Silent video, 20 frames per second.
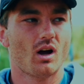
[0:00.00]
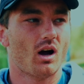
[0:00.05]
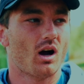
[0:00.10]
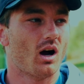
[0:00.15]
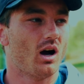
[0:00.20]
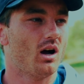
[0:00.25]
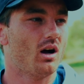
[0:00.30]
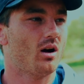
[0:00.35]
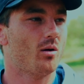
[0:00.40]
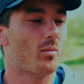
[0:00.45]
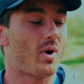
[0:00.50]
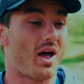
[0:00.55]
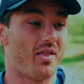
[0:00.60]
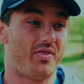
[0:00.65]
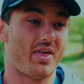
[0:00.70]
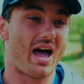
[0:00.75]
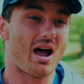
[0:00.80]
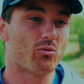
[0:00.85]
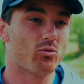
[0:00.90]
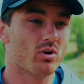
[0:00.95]
At
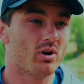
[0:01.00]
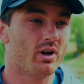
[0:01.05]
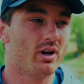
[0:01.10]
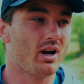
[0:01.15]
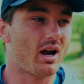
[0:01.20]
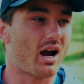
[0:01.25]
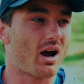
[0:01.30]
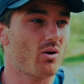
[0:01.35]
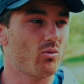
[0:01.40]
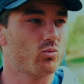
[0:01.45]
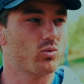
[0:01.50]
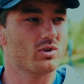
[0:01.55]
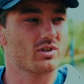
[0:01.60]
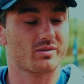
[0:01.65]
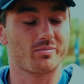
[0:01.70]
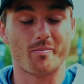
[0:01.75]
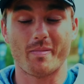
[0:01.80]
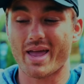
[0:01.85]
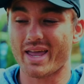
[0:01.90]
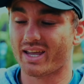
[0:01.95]
that one, I
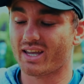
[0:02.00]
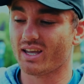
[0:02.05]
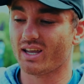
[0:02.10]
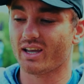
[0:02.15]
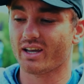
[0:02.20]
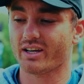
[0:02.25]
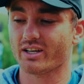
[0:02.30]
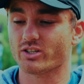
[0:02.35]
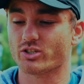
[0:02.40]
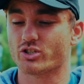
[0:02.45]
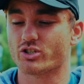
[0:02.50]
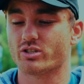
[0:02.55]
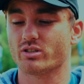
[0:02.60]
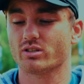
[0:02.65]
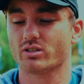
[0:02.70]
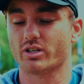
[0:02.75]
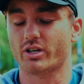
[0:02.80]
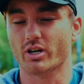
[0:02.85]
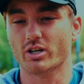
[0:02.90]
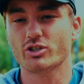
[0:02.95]
was making
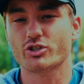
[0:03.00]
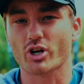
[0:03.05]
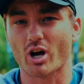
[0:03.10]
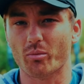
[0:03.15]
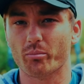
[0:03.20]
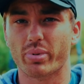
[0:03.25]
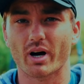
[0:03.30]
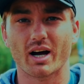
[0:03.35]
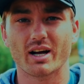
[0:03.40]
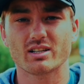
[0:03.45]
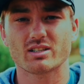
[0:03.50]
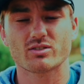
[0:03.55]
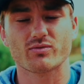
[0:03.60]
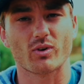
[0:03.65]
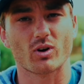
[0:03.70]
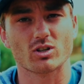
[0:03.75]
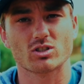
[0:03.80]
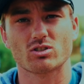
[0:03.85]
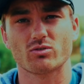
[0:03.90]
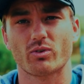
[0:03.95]
good jump putts,
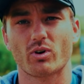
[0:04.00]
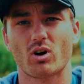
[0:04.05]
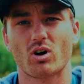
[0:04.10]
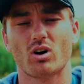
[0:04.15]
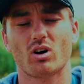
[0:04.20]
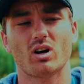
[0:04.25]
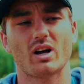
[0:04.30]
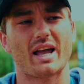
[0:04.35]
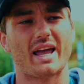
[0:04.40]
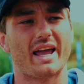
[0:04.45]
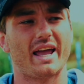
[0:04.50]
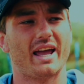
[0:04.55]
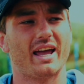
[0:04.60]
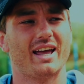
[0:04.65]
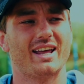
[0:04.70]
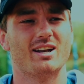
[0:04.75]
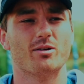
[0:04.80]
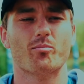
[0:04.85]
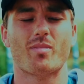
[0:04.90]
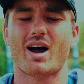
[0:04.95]
first of all,
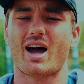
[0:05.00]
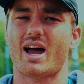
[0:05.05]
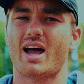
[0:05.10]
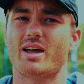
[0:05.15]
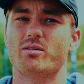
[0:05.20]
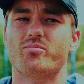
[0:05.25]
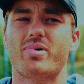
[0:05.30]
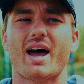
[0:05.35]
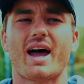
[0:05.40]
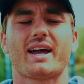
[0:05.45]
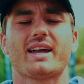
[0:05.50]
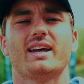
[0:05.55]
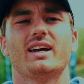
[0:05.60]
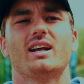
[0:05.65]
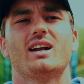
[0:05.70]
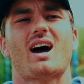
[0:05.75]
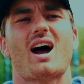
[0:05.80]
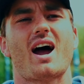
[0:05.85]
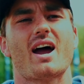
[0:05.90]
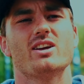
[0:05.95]
and my
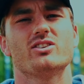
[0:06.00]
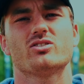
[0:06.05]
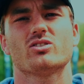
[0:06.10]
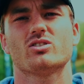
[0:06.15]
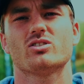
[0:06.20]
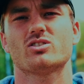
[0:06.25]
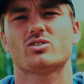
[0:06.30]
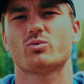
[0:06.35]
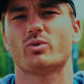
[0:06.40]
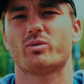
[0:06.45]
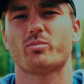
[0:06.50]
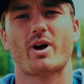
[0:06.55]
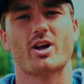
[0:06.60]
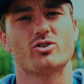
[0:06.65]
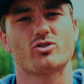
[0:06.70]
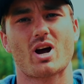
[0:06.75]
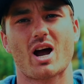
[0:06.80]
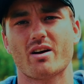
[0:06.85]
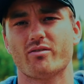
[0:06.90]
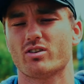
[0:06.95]
backhand hyzers with my
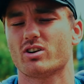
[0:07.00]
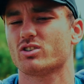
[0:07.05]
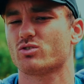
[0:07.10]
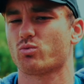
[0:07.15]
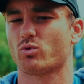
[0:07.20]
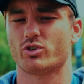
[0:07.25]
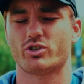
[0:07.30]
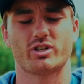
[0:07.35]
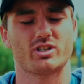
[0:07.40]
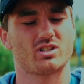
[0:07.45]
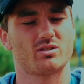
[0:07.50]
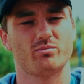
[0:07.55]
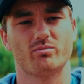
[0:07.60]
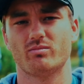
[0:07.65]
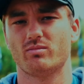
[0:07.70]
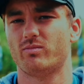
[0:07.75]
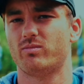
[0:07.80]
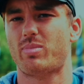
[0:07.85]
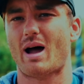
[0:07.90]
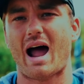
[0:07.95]
drivers were just
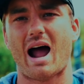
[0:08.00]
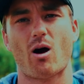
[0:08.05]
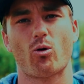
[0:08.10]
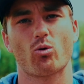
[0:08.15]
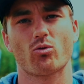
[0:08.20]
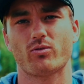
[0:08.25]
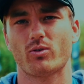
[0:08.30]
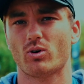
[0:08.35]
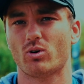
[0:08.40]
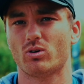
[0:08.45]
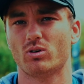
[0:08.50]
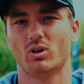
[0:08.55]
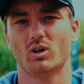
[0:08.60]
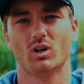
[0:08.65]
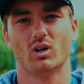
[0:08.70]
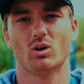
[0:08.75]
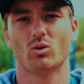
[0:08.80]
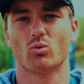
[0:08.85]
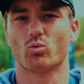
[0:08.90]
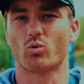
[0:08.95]
powerful,
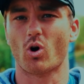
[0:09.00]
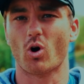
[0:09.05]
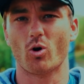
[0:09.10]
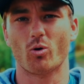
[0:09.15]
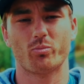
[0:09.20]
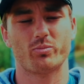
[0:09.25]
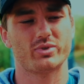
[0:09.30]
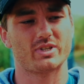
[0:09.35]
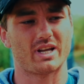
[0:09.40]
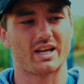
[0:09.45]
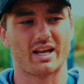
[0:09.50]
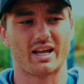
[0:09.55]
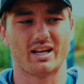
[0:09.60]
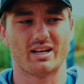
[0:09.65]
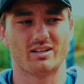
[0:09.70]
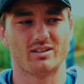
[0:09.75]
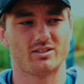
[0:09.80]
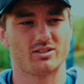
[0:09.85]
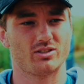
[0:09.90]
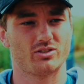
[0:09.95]
roped,
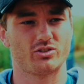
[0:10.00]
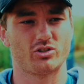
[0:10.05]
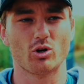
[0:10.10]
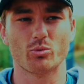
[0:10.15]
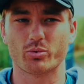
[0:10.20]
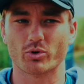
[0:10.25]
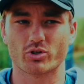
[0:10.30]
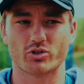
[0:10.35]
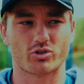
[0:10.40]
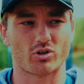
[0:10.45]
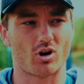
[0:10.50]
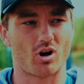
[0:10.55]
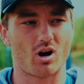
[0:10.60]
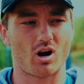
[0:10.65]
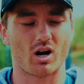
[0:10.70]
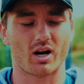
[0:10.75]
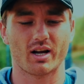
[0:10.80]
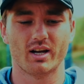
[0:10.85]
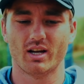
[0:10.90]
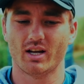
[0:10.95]
and super
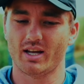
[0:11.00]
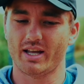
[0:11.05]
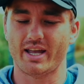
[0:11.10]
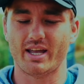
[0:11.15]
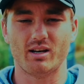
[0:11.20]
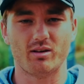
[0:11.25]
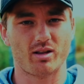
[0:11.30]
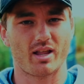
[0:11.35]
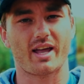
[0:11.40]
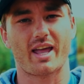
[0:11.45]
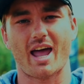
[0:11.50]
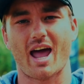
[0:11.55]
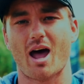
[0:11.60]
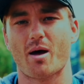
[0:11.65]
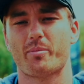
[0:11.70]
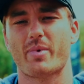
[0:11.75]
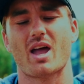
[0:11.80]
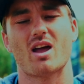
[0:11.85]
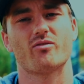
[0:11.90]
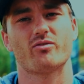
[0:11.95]
strong, hitting the
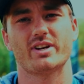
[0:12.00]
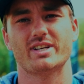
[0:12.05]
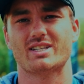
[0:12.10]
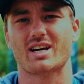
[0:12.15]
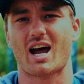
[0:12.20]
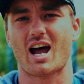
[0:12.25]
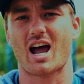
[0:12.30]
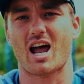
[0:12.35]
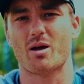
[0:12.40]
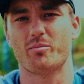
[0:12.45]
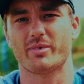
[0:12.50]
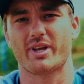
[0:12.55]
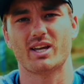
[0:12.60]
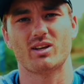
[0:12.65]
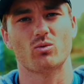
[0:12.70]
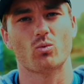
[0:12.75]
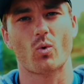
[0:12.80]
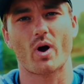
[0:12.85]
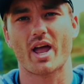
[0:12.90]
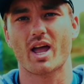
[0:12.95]
gap every time,
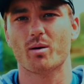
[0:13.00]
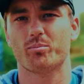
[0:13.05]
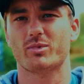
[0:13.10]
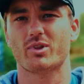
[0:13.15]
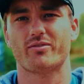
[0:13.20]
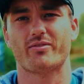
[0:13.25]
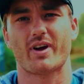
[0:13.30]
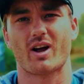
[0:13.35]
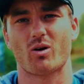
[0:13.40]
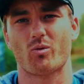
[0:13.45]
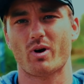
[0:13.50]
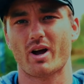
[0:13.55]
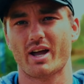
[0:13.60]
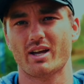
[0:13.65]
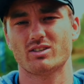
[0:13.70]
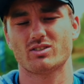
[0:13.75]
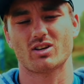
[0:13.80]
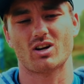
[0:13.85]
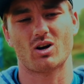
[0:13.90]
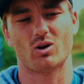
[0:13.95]
getting way up the fairway.
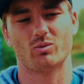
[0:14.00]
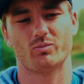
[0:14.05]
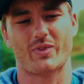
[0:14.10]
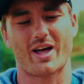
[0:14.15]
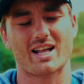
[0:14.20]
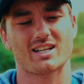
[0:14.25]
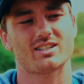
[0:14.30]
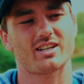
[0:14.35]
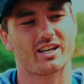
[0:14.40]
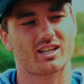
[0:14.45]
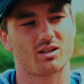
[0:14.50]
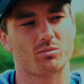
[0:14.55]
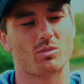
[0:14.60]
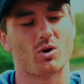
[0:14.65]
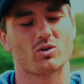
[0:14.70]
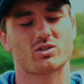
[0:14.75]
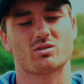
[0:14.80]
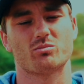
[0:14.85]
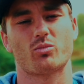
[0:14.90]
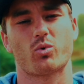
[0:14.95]
So that's like the
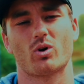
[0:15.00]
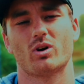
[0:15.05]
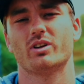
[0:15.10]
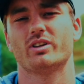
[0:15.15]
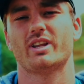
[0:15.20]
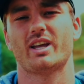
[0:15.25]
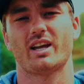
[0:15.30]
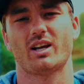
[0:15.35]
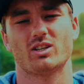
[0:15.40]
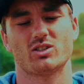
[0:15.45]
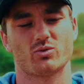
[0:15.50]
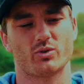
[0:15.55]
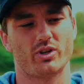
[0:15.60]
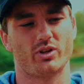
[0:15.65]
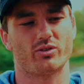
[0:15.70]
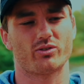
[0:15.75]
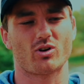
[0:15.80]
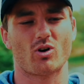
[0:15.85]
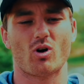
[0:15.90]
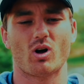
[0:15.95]
most important thing is we
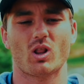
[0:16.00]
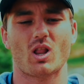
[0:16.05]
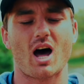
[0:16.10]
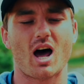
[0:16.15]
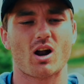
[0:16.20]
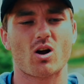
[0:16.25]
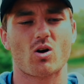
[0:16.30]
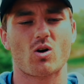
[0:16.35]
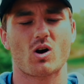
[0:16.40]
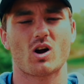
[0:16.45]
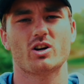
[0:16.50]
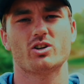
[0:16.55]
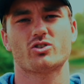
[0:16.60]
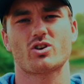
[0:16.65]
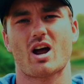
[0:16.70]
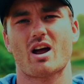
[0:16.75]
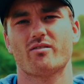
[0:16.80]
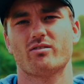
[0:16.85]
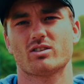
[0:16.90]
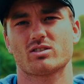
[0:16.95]
throw a lot of hard
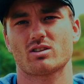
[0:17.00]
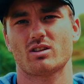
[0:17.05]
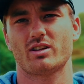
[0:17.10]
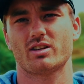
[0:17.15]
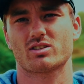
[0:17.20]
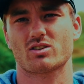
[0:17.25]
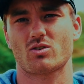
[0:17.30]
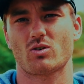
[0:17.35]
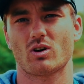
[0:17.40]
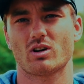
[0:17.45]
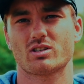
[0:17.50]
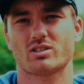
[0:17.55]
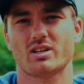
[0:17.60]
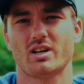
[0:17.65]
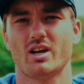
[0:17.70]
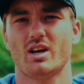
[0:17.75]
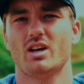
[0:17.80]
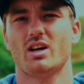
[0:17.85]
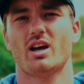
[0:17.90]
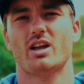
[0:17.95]
drivers on this course,
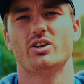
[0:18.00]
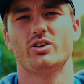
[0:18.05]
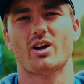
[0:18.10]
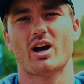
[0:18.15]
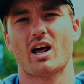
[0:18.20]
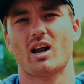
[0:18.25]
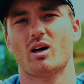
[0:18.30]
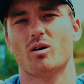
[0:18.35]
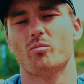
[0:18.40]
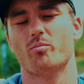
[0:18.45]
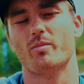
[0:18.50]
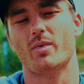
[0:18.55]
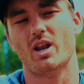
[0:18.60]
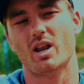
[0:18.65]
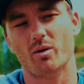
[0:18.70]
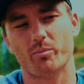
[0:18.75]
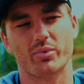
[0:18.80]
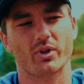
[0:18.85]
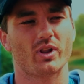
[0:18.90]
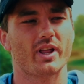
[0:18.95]
and you got to
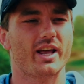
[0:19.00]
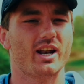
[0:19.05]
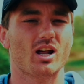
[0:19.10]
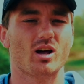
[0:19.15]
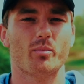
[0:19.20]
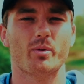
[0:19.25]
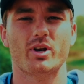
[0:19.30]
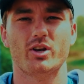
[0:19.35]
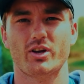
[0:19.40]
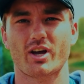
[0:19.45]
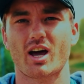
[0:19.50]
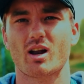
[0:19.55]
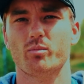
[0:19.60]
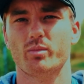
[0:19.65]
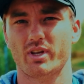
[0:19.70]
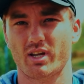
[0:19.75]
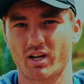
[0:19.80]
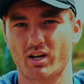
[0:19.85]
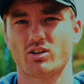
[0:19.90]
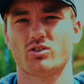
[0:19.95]
manipulate them and you got to
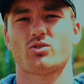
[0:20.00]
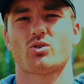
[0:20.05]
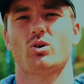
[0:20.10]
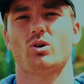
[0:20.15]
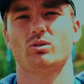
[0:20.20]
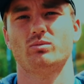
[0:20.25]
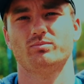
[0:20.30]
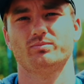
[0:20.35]
be in control.